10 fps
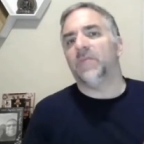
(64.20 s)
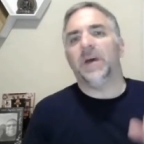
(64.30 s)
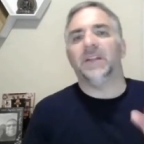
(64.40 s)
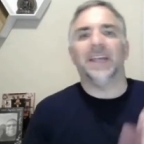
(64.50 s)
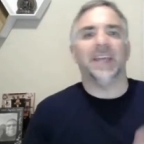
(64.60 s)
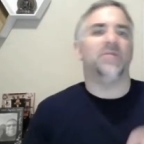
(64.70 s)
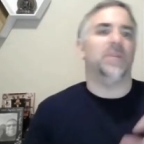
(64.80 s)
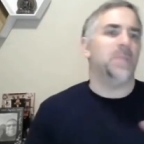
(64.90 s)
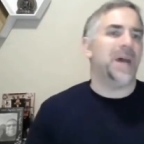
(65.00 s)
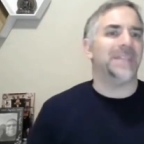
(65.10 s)
about life
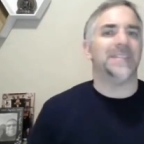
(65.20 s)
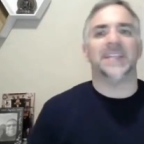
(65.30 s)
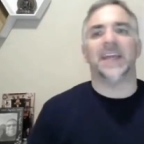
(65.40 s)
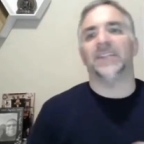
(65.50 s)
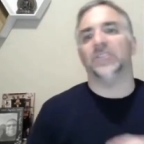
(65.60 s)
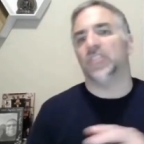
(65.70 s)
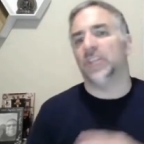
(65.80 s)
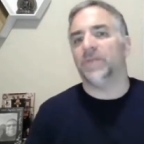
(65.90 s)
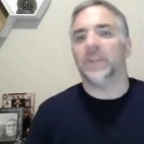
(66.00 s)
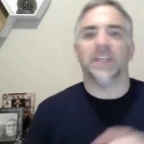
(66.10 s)
and mindset and
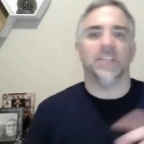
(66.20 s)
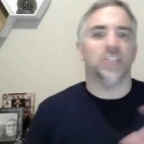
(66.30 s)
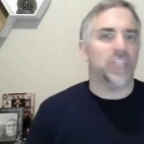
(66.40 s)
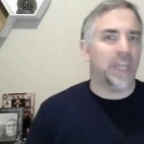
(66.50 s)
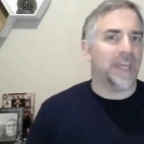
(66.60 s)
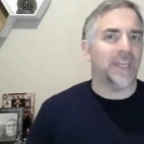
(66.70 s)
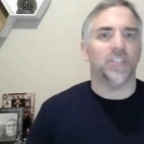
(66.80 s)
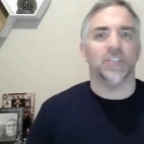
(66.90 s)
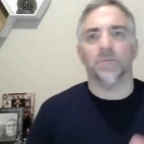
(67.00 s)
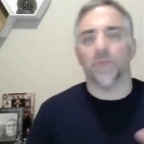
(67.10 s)
shifting and
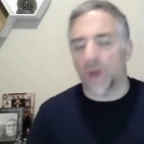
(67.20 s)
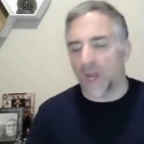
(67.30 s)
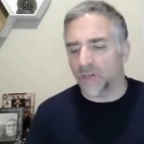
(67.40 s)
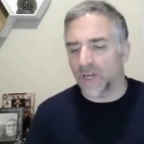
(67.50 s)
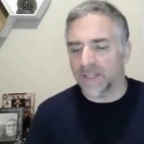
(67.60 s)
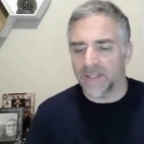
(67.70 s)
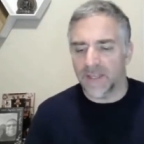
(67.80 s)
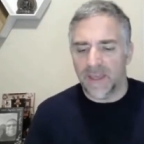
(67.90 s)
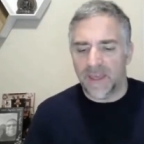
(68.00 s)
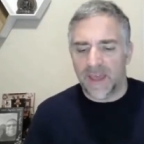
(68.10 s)
change and progress.
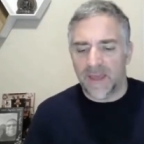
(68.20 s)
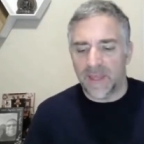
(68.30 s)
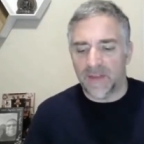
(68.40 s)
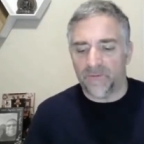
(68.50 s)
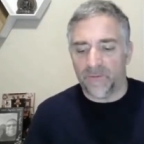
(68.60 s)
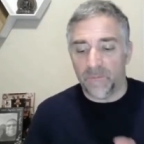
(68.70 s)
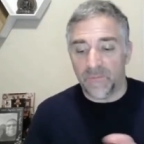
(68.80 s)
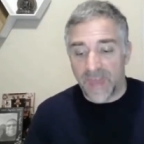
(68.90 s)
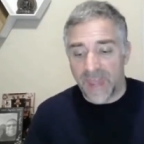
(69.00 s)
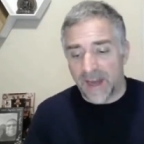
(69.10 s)
And then
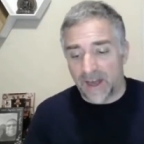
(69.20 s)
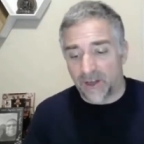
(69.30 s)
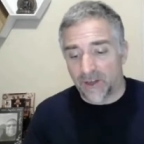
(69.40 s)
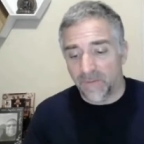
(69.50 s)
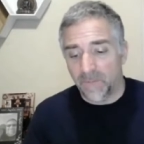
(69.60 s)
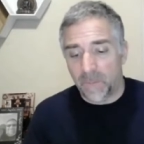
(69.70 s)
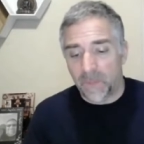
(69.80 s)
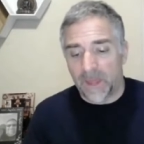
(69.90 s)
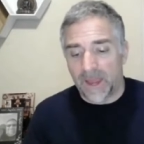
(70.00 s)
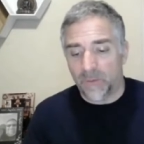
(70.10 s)
from there,
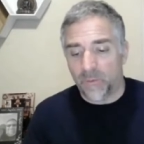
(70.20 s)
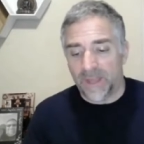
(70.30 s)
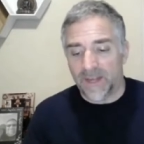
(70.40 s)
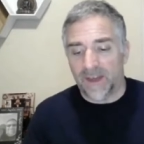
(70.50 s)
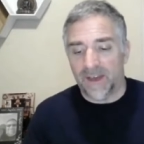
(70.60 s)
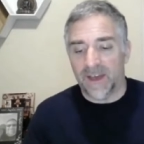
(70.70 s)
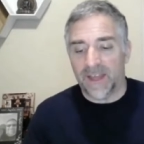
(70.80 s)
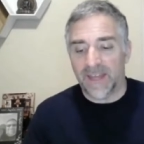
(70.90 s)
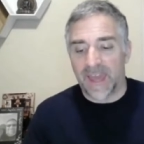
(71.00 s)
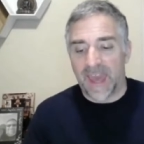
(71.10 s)
I went
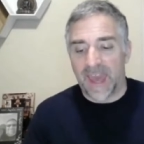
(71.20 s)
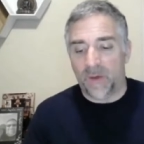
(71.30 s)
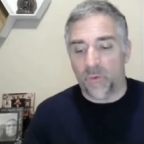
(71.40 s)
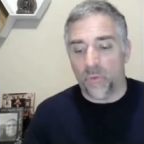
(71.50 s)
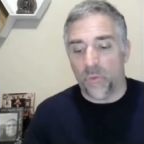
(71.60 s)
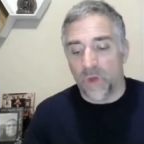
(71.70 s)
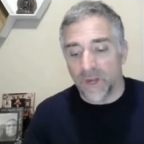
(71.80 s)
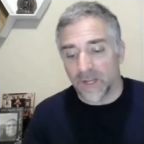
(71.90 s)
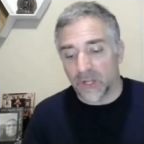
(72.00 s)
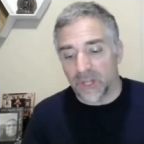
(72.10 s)
on at
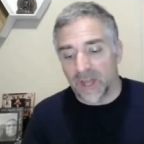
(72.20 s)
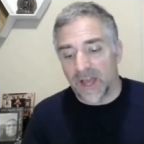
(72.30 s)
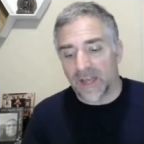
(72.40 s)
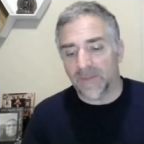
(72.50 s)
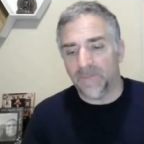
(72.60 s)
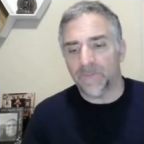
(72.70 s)
one o'clock